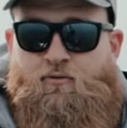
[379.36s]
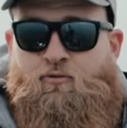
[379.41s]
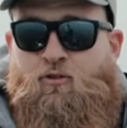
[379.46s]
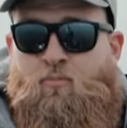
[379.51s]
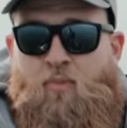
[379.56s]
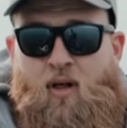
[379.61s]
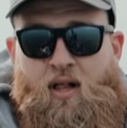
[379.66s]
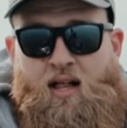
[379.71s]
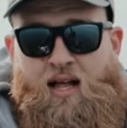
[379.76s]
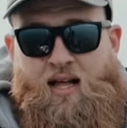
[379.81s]

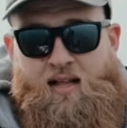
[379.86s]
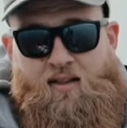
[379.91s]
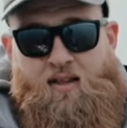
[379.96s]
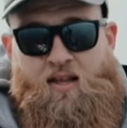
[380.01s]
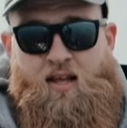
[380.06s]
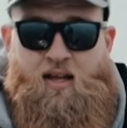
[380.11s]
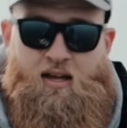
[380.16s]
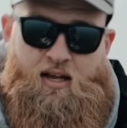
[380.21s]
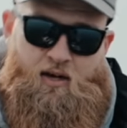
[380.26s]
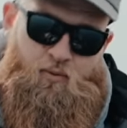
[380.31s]
football head,
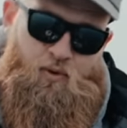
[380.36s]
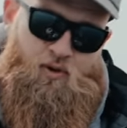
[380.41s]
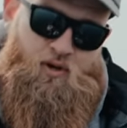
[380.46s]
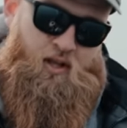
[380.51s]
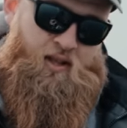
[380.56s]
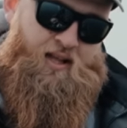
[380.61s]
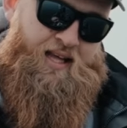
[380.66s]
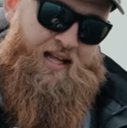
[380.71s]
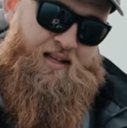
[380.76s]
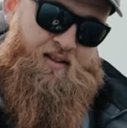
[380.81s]
it will
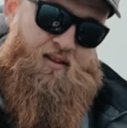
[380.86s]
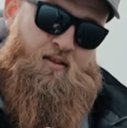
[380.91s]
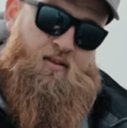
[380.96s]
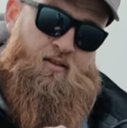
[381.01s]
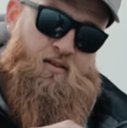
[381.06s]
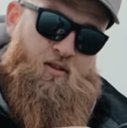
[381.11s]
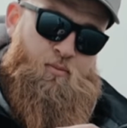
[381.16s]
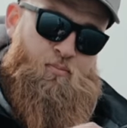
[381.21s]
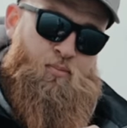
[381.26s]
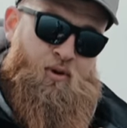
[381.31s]
not get
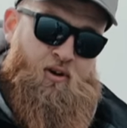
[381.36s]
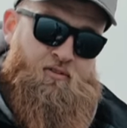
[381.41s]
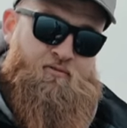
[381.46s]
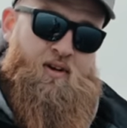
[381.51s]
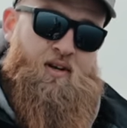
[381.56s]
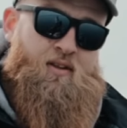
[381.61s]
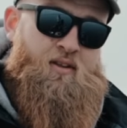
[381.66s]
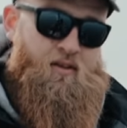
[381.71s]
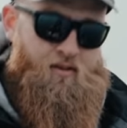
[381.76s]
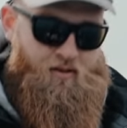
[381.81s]
the
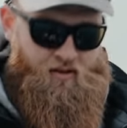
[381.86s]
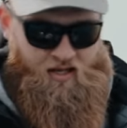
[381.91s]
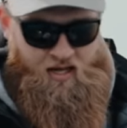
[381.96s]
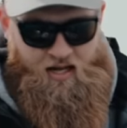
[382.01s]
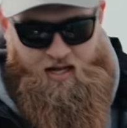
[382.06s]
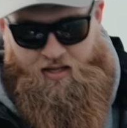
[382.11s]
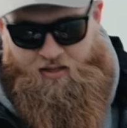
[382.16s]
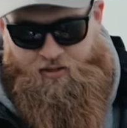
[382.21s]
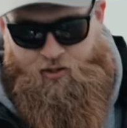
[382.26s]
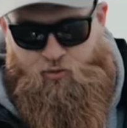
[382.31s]
perfect
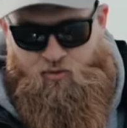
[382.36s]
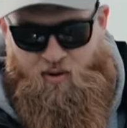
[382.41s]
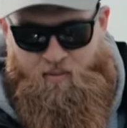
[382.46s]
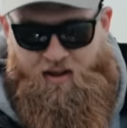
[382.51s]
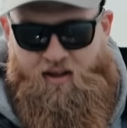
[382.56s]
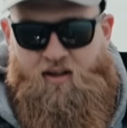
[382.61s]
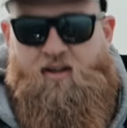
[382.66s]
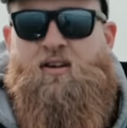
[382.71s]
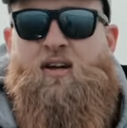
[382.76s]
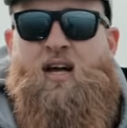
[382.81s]
uh,
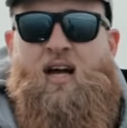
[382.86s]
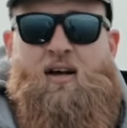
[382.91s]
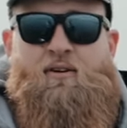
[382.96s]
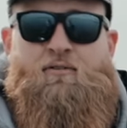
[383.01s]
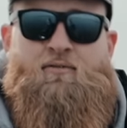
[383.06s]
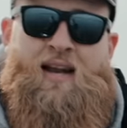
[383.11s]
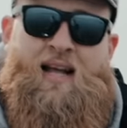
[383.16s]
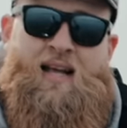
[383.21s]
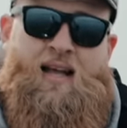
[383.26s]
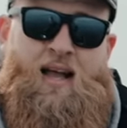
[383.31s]
swimming uh,
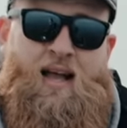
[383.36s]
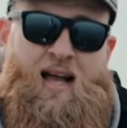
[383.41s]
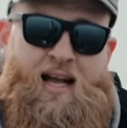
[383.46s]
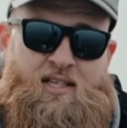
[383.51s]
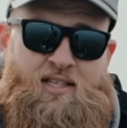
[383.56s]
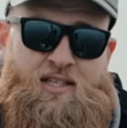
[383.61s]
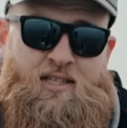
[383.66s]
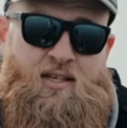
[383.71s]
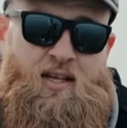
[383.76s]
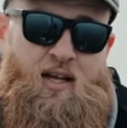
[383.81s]
flanking
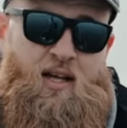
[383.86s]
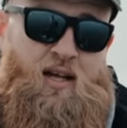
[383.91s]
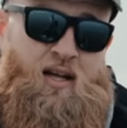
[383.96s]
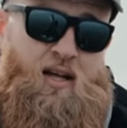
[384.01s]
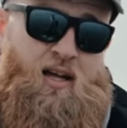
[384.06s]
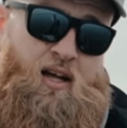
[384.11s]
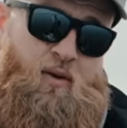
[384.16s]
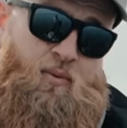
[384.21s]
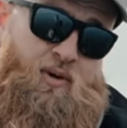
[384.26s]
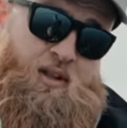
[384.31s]
action.
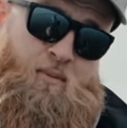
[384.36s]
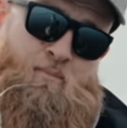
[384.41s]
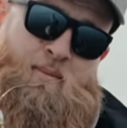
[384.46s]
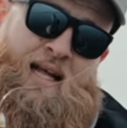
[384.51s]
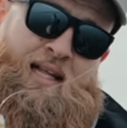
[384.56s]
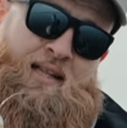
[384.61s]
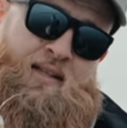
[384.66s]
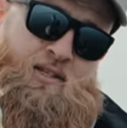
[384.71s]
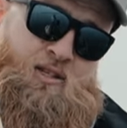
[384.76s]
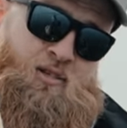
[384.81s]
And with the
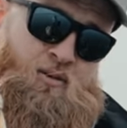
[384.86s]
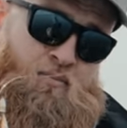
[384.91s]
Madness